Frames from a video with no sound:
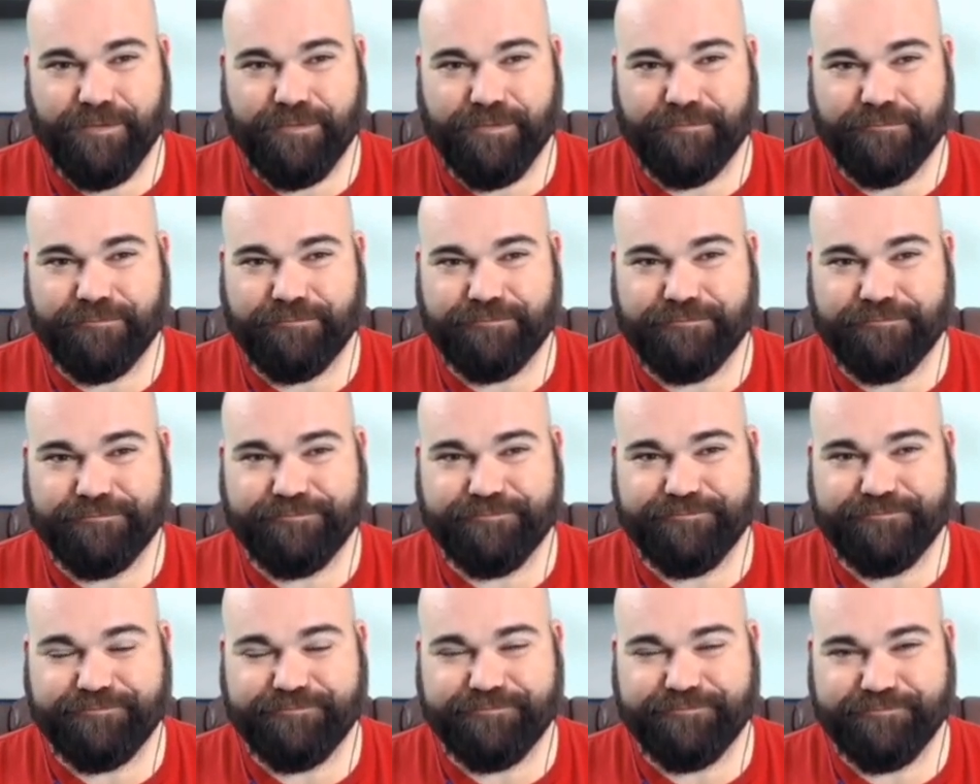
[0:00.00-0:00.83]

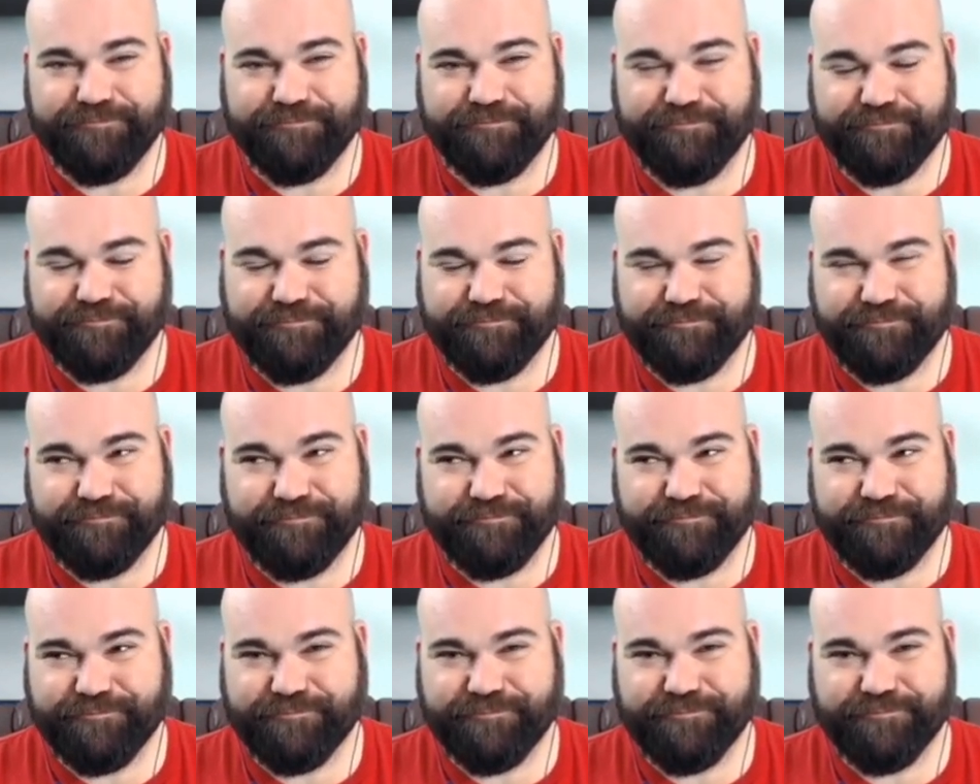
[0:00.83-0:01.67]

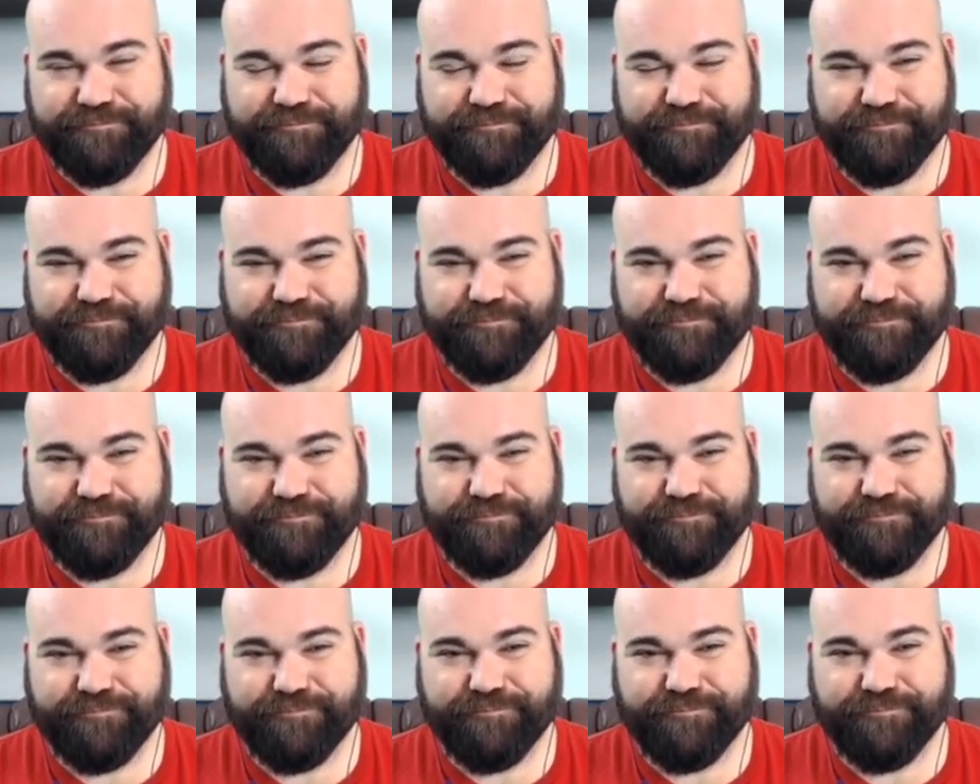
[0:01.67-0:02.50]

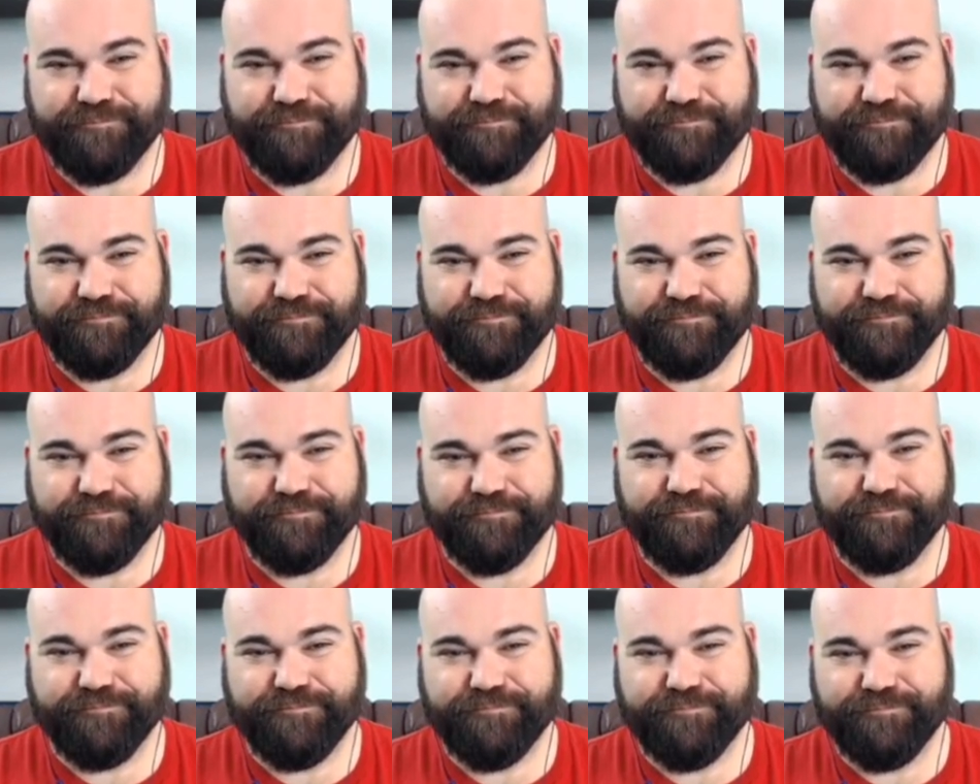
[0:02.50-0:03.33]

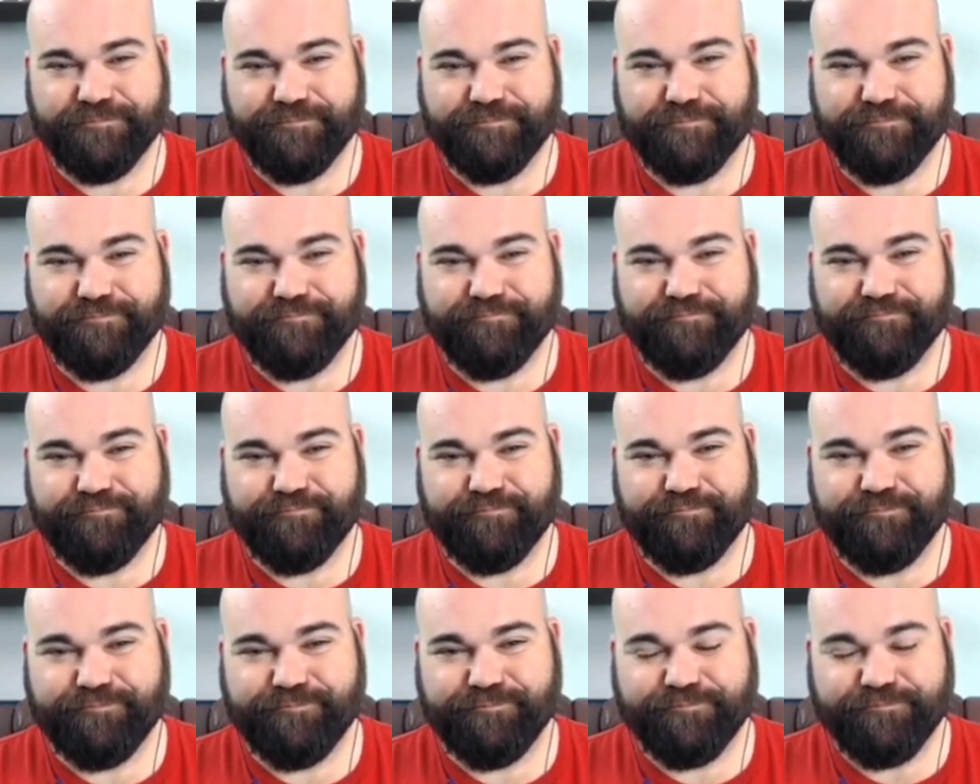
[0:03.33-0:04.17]

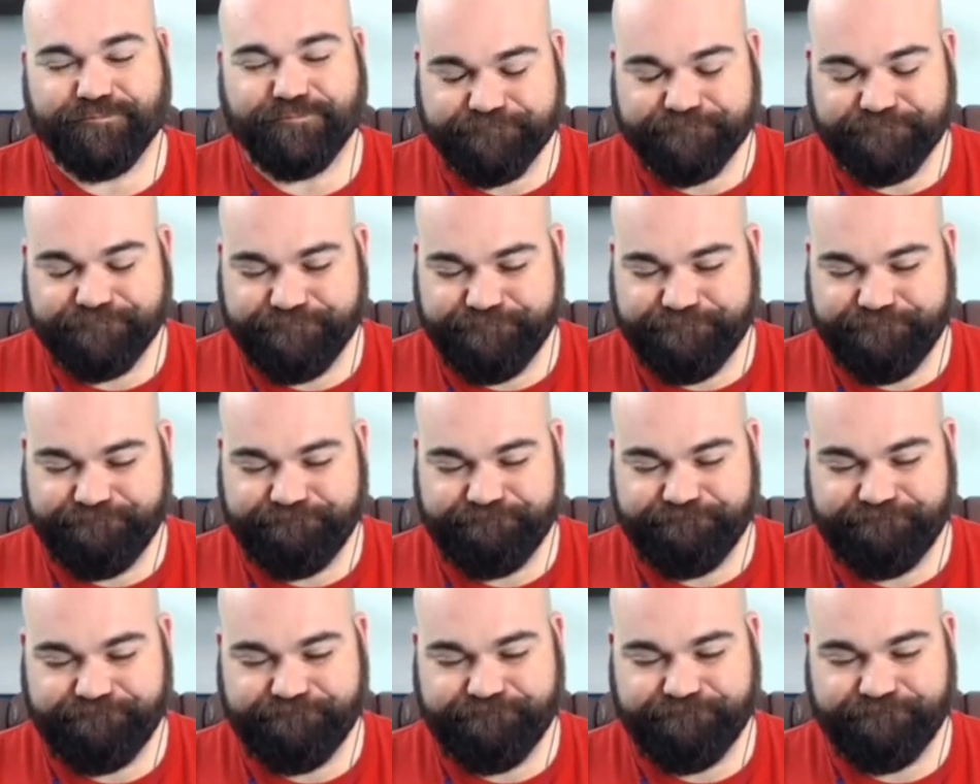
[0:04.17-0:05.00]

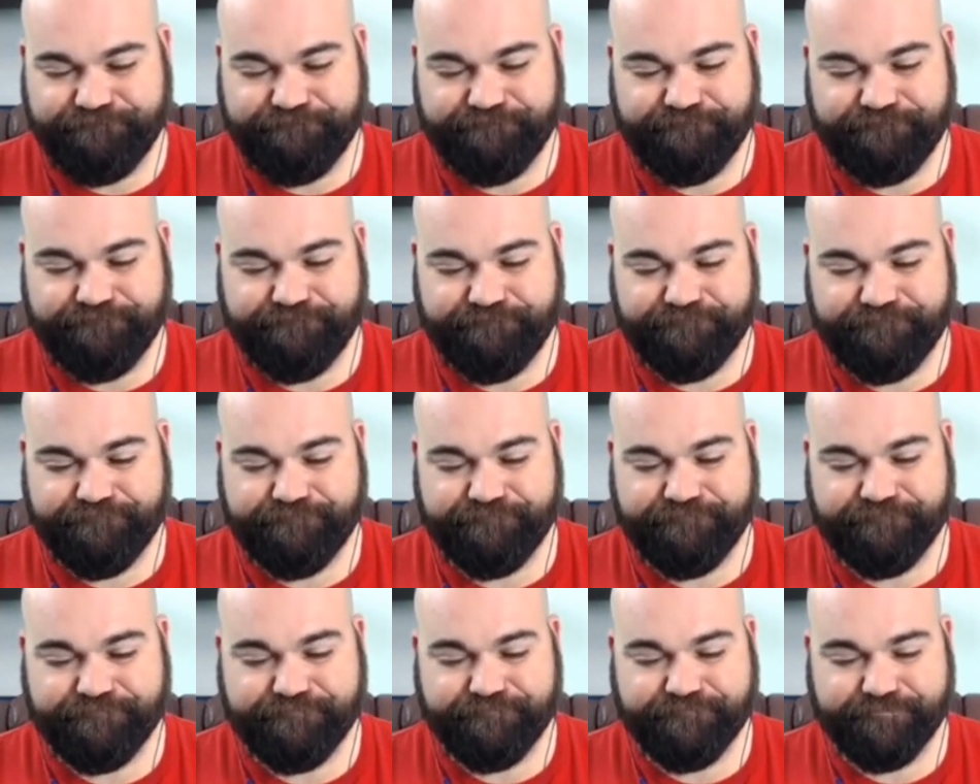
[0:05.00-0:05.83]

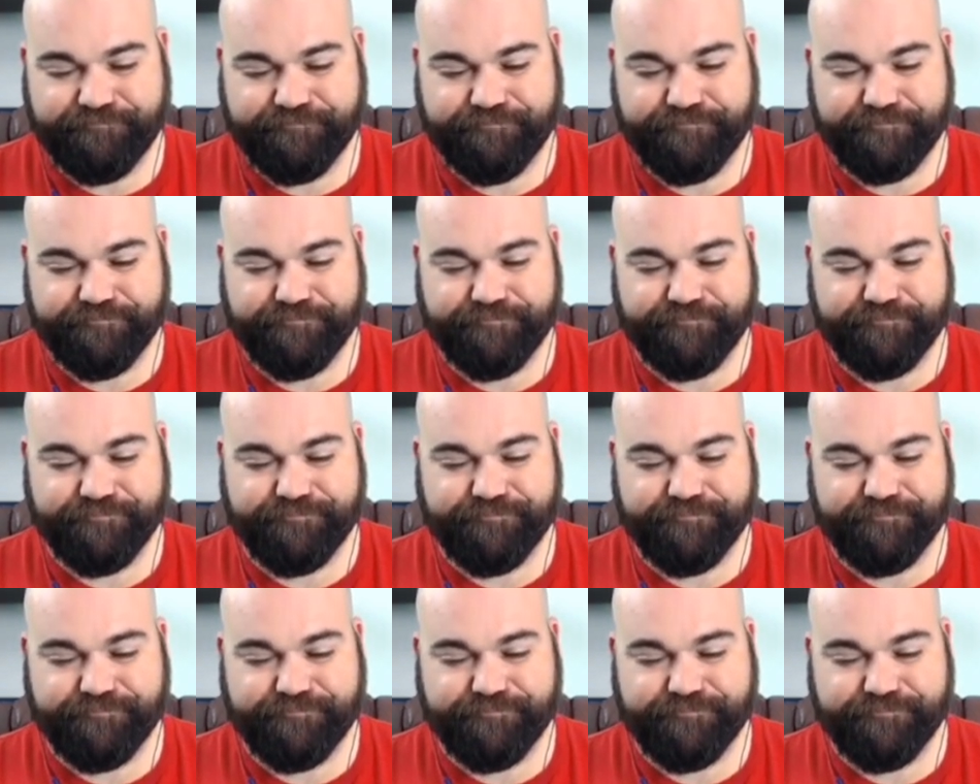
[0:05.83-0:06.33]
(not speaking)